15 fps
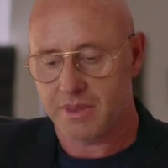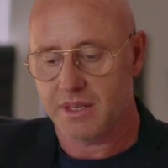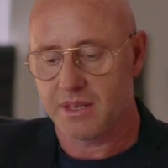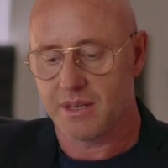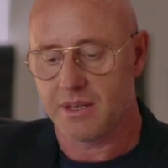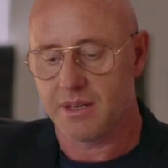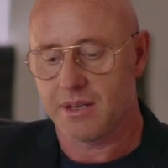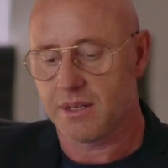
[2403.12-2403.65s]

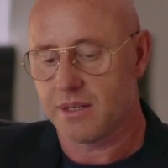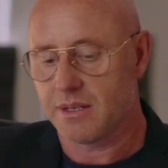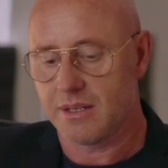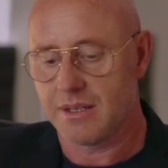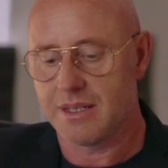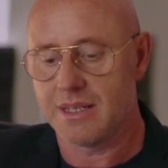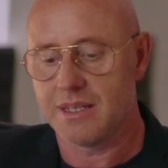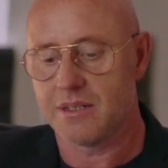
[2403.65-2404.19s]

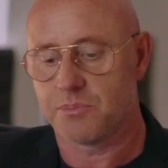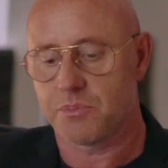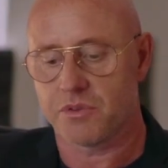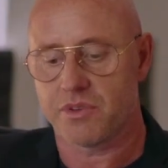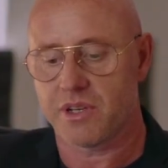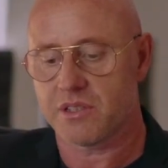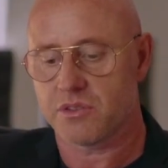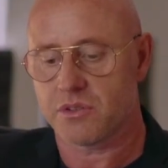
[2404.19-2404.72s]
lead
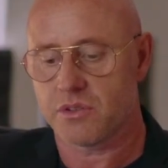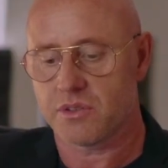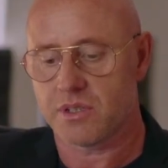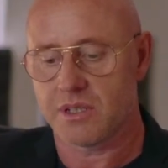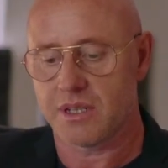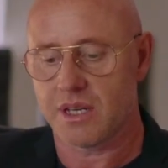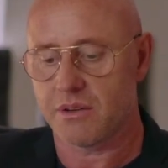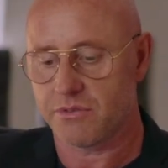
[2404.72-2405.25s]
professors
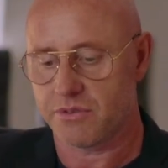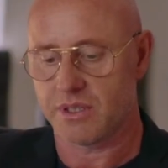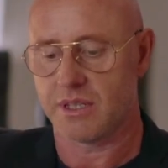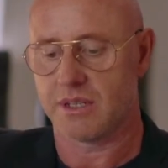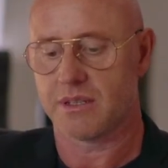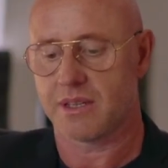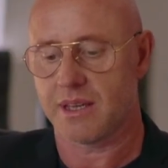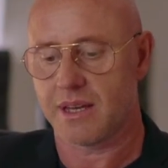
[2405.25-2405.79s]
in their
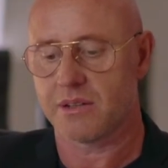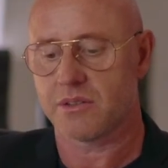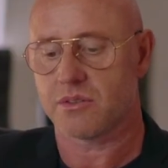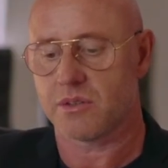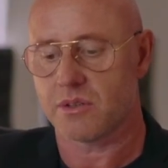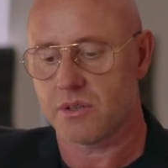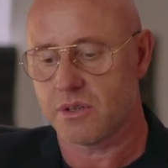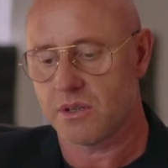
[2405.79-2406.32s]
field,
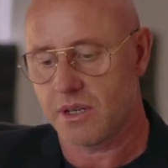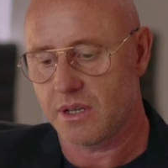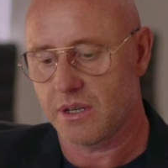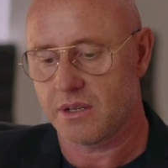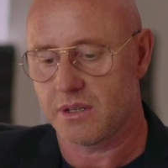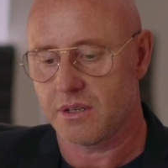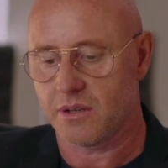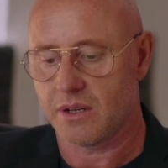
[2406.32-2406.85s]
cancer,
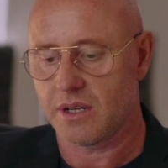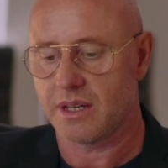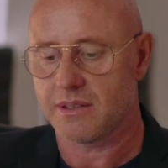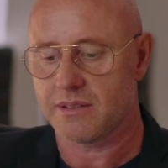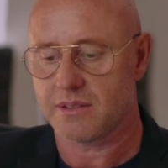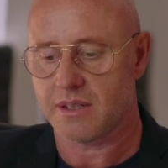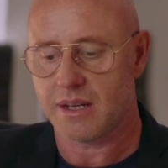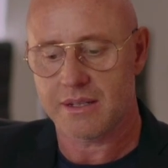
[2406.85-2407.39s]

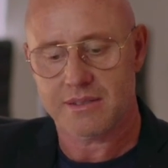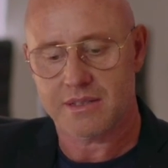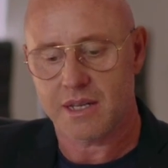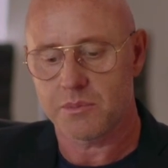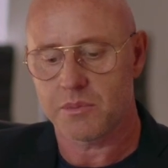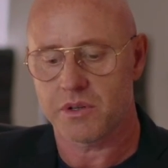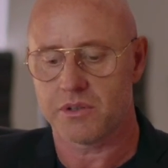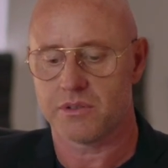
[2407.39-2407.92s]
ALS,
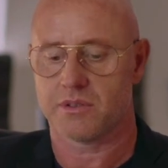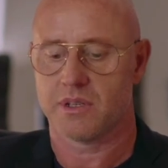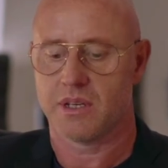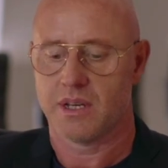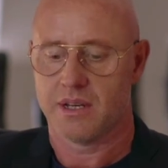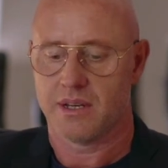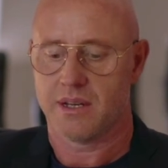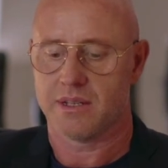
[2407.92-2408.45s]
Alzheimer's,
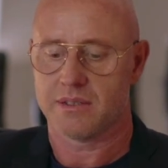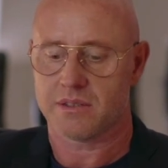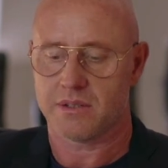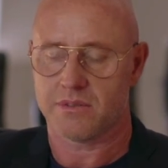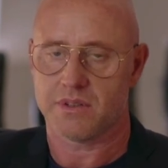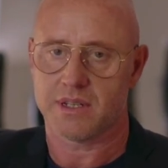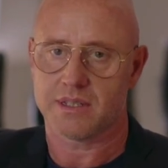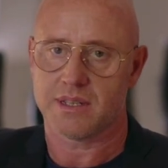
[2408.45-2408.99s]
and
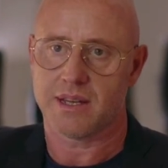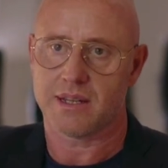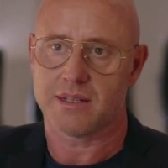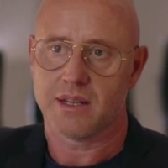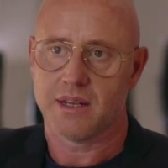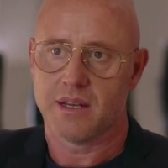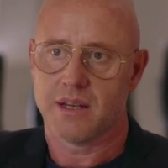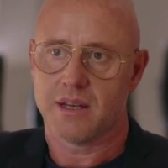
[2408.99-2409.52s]
stuff like that.
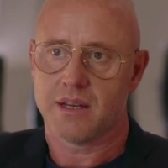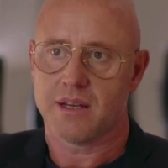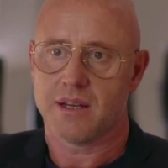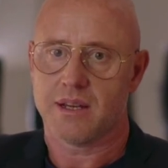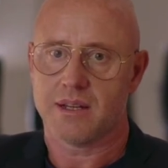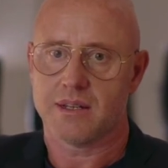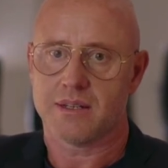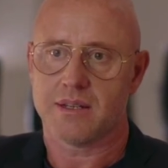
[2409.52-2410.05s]

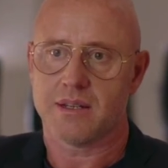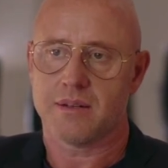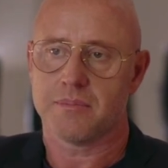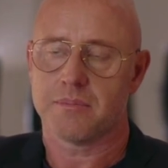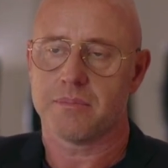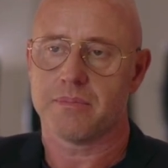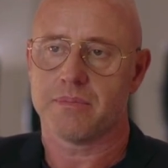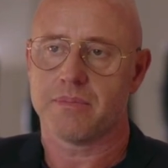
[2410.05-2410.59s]
And
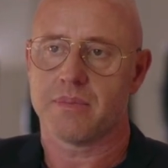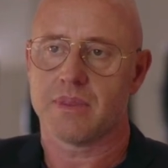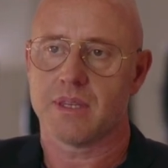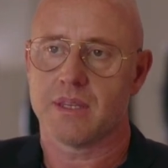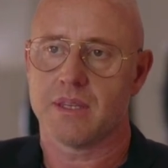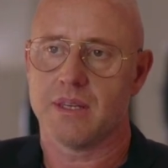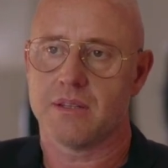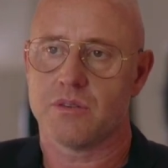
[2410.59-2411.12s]

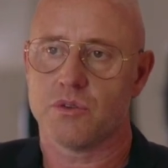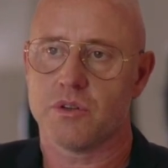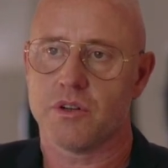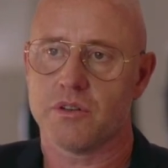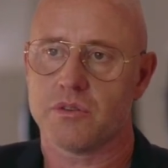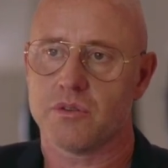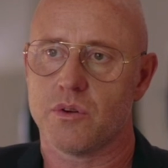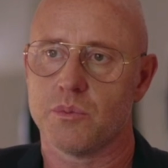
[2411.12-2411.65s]
it took
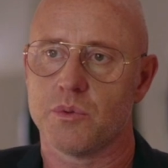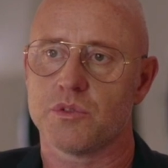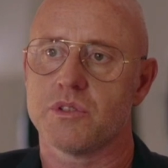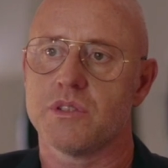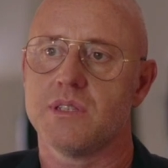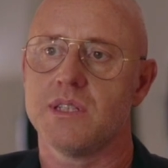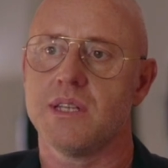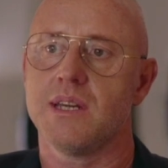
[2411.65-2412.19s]
us almost a
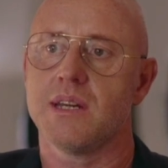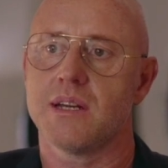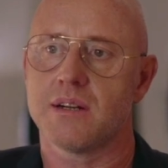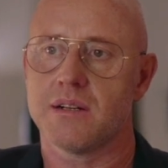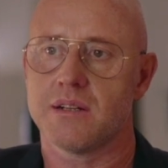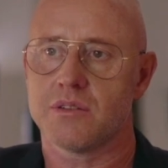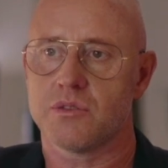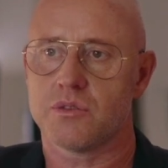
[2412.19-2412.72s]

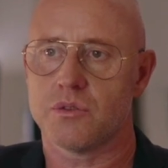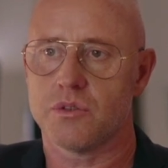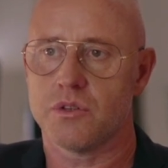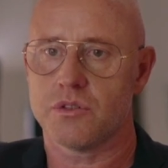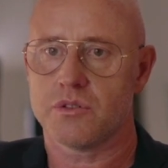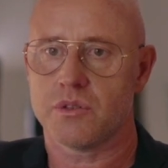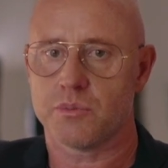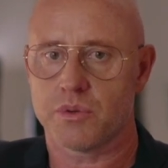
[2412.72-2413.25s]
year to
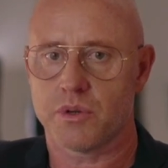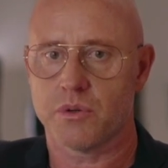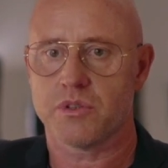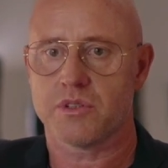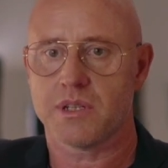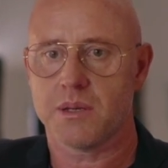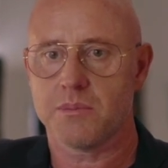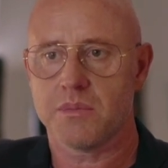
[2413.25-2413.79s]
just
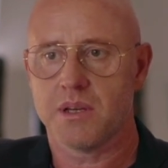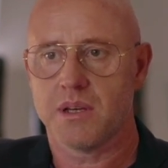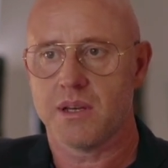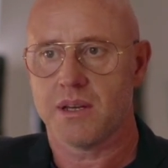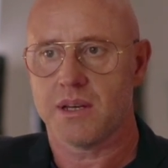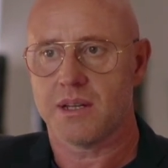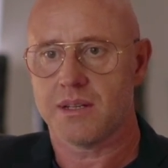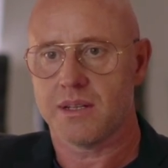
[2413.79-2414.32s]
approach them.
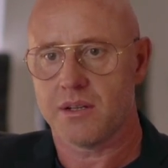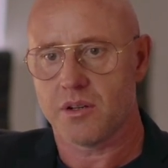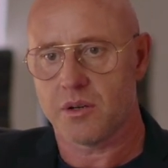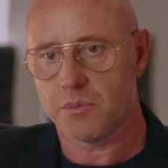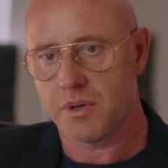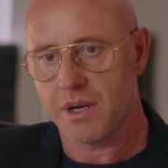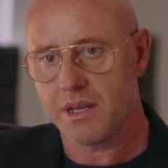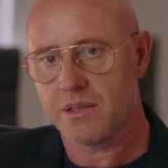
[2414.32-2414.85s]
And then our
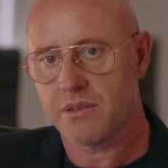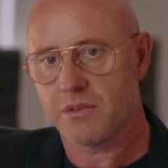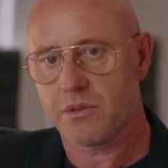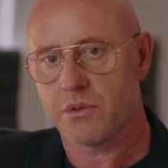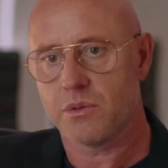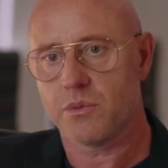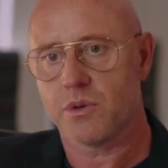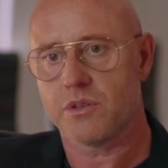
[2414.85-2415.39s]

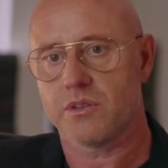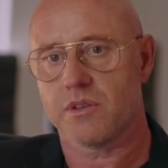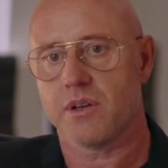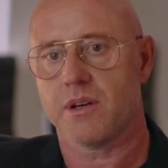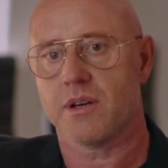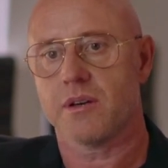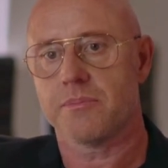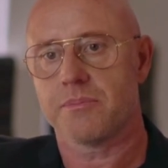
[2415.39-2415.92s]
breakthrough was
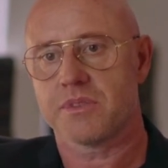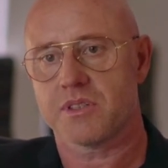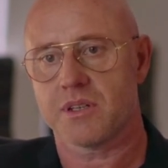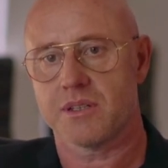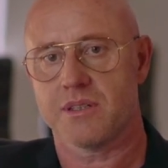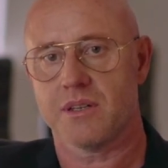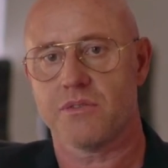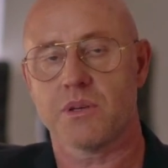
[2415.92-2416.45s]
a
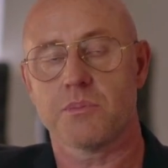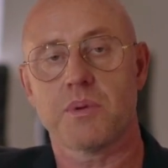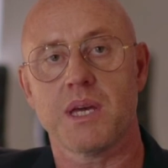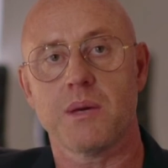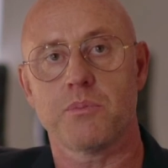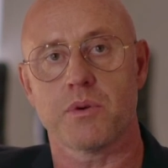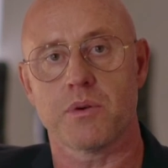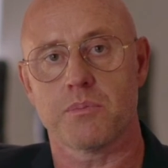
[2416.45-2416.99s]
scientific
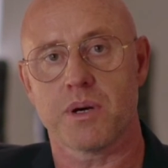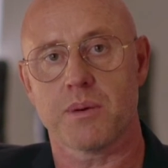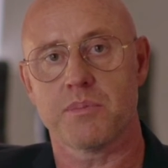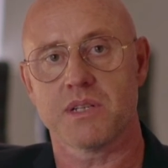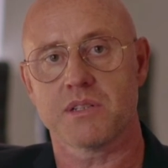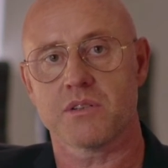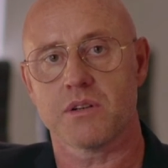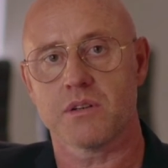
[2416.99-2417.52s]
paper
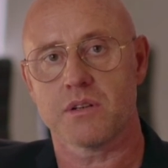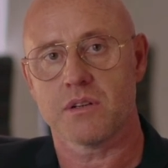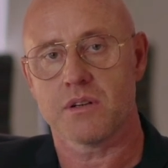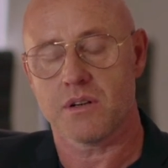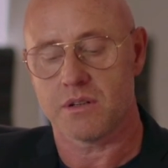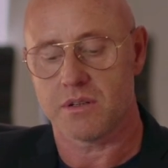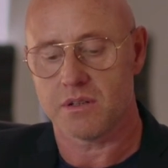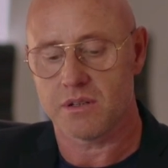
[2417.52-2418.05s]
published
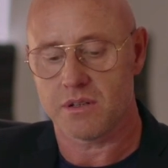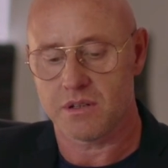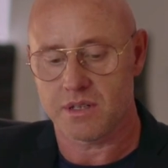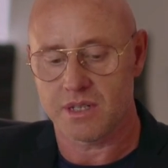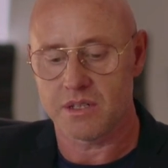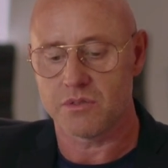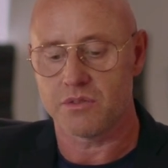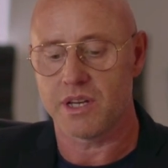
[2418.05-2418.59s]
on
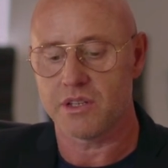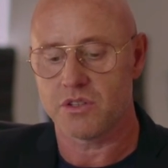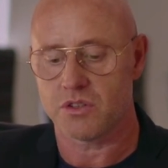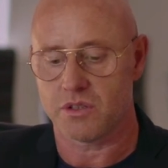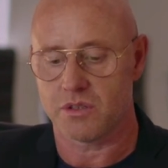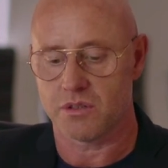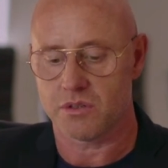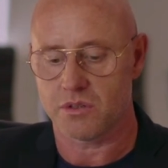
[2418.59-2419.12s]
the
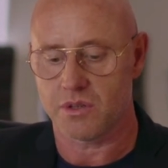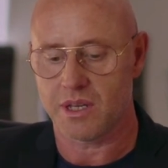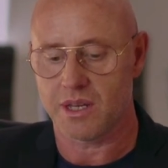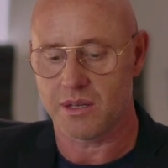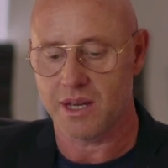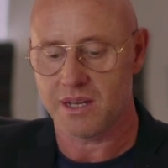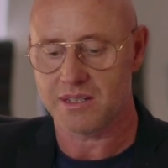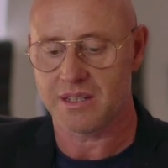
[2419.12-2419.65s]
innovation. So
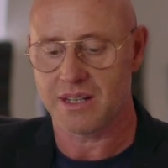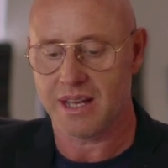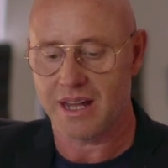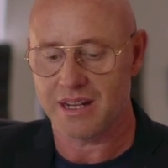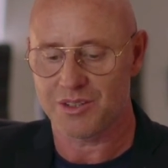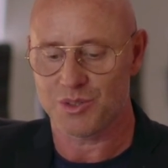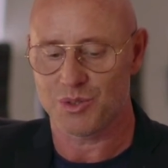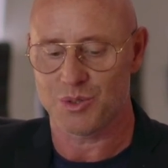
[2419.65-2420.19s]
they actually
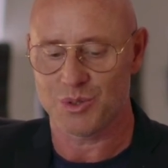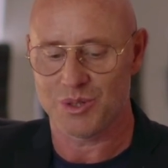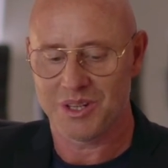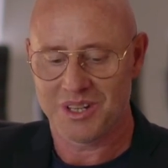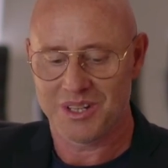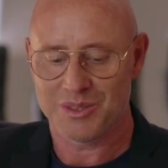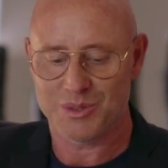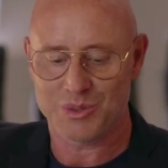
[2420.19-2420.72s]
had to
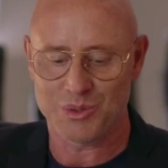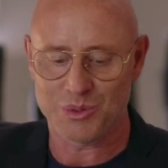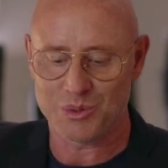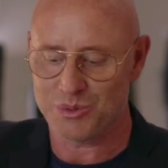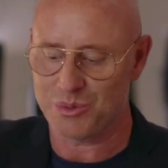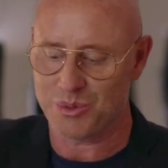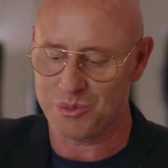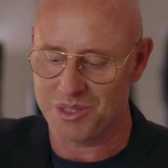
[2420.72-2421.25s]

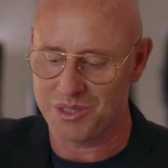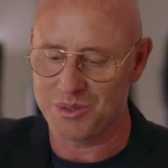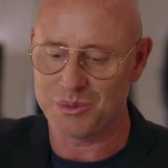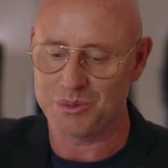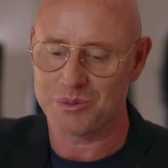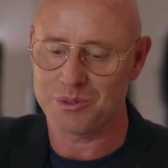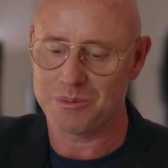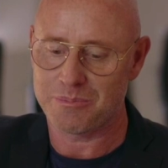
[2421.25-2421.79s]
use what we
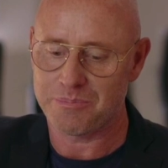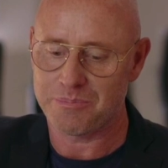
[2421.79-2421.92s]
used.